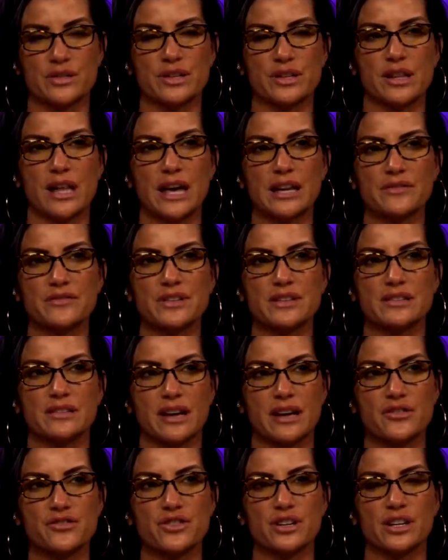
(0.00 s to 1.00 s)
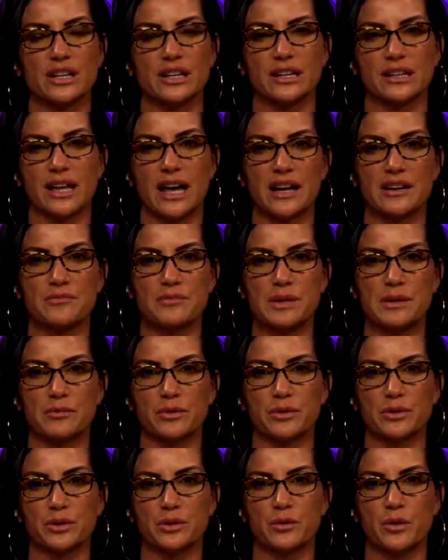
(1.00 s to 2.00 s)
a lot of discussion and a lot of
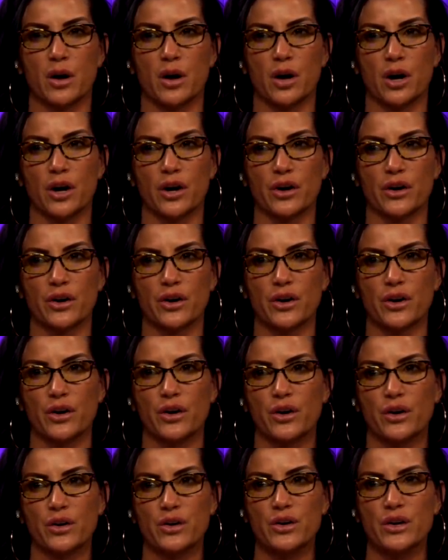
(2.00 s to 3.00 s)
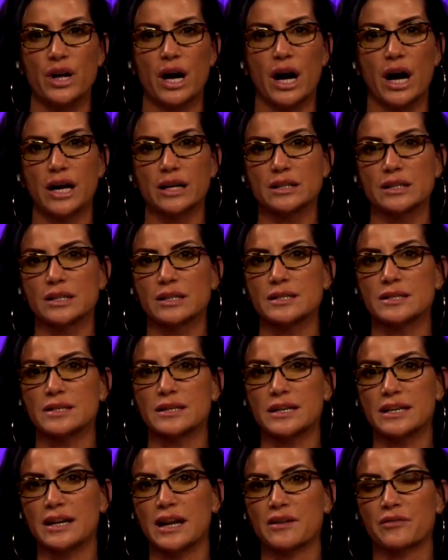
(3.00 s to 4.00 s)
people who are not
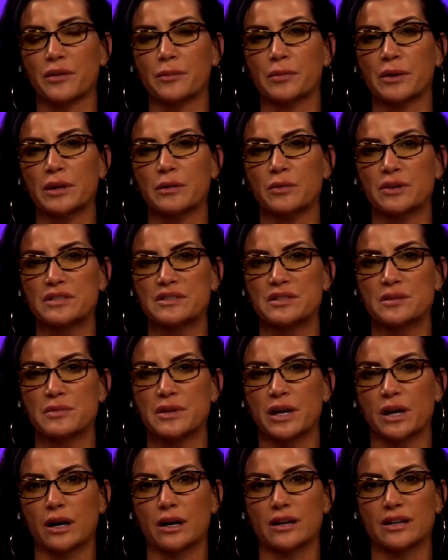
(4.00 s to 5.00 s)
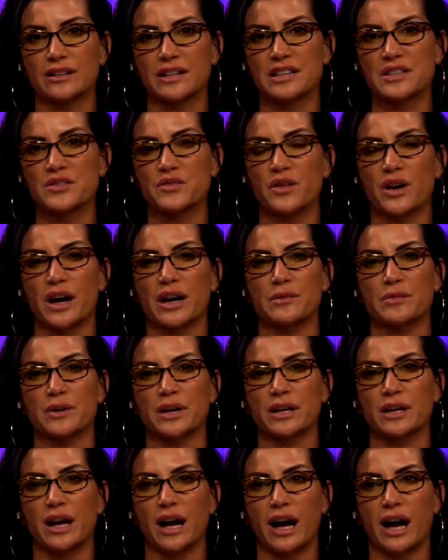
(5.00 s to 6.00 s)
listening. Everybody wants to be heard, and that's fine,
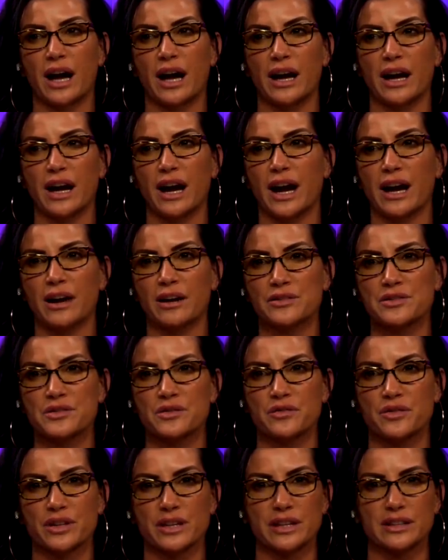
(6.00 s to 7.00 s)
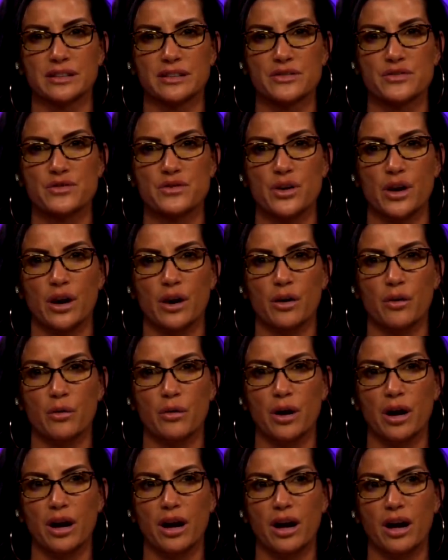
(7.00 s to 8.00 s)
but I also feel like there's
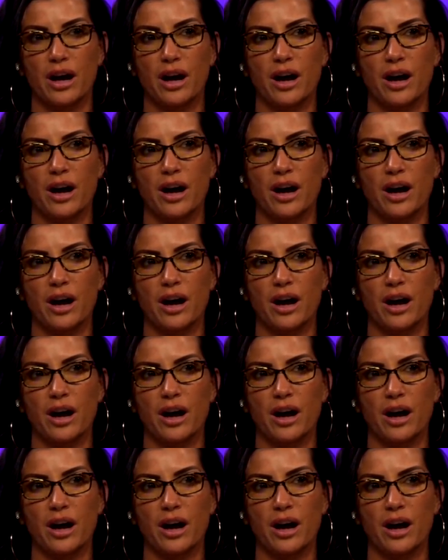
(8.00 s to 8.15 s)
no